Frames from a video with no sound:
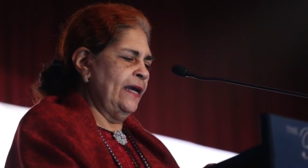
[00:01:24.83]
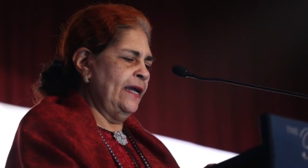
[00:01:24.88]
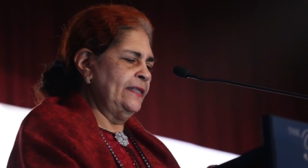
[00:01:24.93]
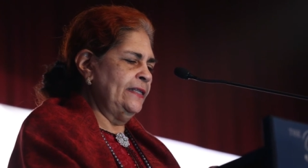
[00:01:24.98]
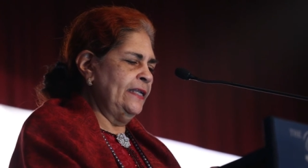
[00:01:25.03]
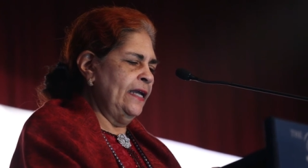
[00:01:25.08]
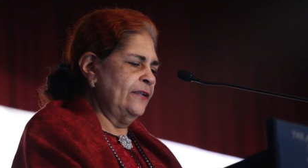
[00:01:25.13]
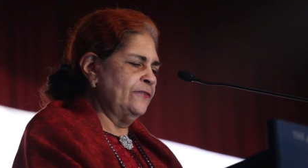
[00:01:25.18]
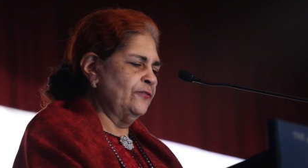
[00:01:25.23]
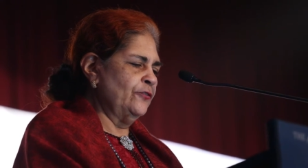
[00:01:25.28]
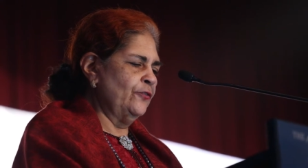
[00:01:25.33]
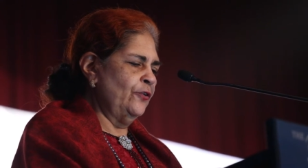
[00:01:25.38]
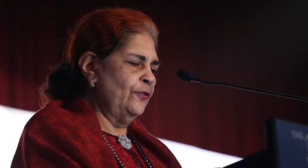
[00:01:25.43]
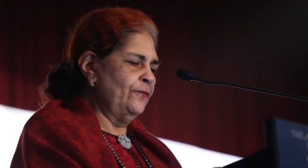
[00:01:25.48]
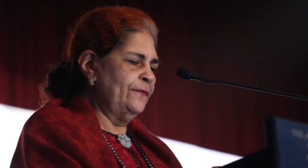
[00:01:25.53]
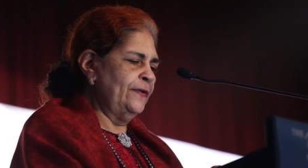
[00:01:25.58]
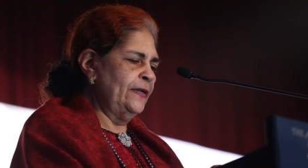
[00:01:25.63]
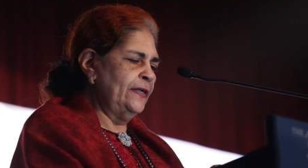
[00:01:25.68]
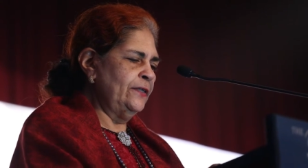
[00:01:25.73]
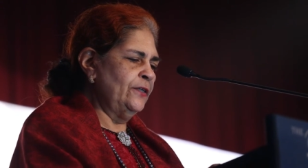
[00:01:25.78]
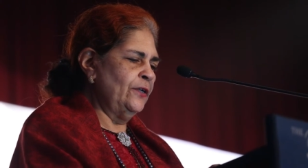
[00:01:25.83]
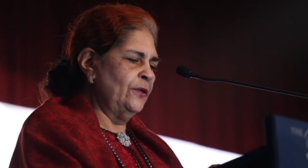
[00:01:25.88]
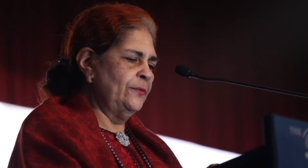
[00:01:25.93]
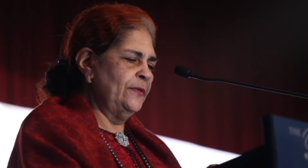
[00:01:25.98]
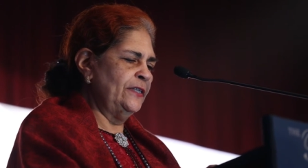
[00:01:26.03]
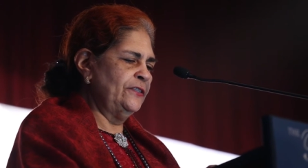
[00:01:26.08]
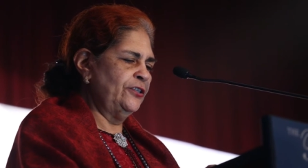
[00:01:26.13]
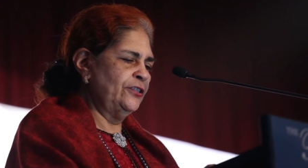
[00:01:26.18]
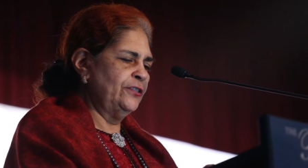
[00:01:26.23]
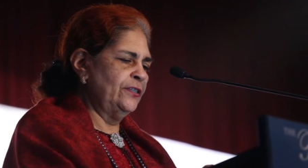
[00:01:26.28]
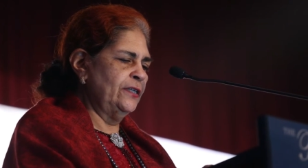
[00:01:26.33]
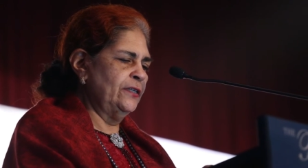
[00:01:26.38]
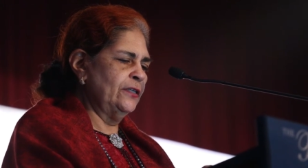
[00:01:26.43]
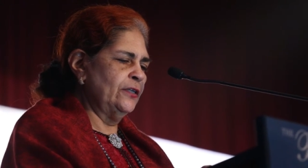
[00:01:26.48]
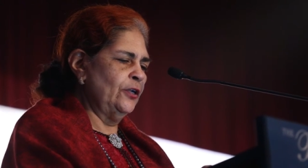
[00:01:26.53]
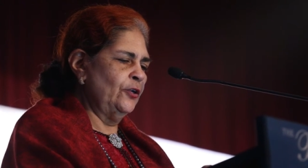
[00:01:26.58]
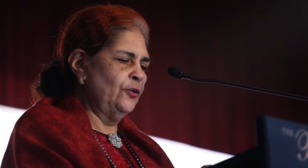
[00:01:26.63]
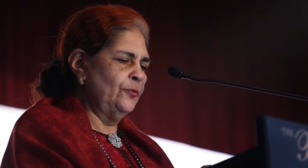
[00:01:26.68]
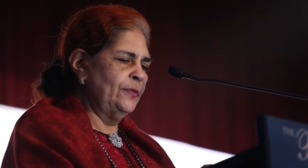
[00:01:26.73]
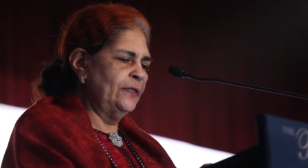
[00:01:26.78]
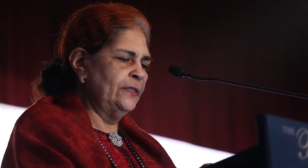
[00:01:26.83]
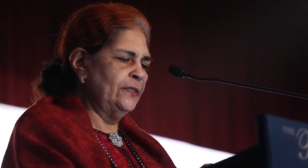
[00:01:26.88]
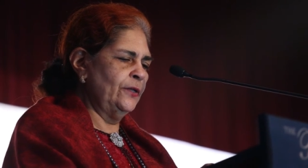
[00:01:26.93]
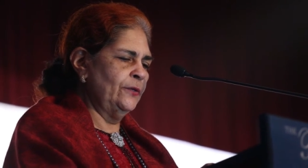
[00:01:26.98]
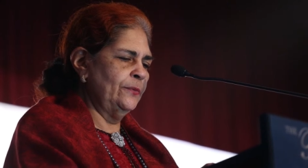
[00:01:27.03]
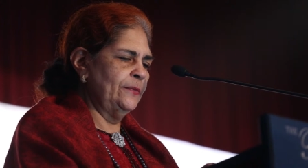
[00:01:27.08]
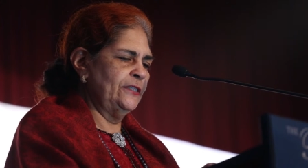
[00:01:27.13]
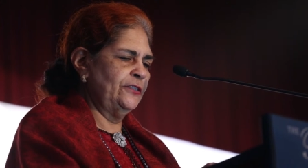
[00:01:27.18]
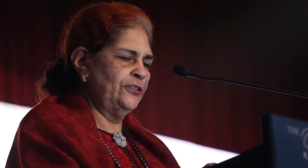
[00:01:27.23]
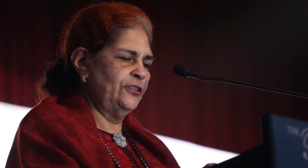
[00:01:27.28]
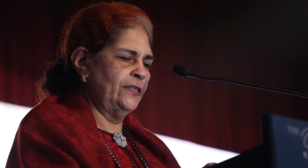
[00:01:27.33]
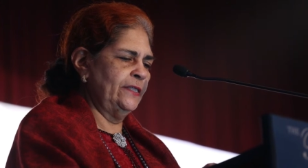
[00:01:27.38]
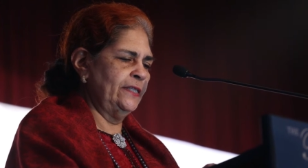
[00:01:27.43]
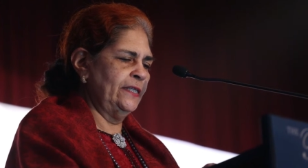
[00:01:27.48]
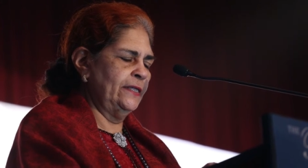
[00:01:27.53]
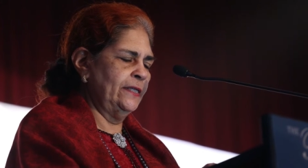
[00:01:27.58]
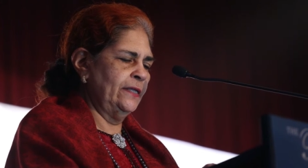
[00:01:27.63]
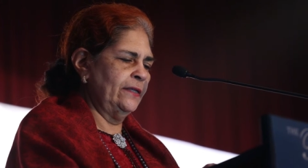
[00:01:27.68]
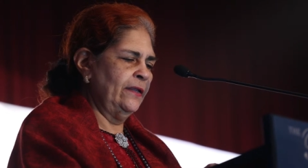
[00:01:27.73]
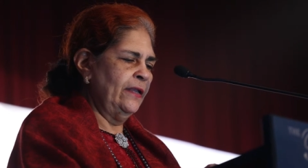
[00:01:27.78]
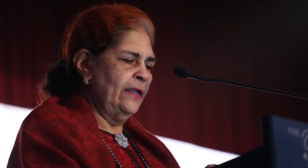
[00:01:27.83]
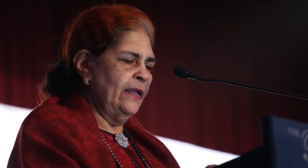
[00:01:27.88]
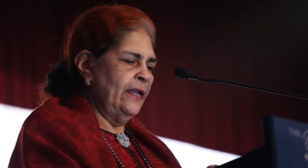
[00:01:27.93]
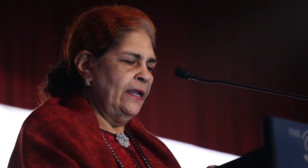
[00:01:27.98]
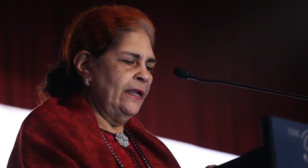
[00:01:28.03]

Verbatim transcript: Anand Grover, Commissioner, Global Commissioner,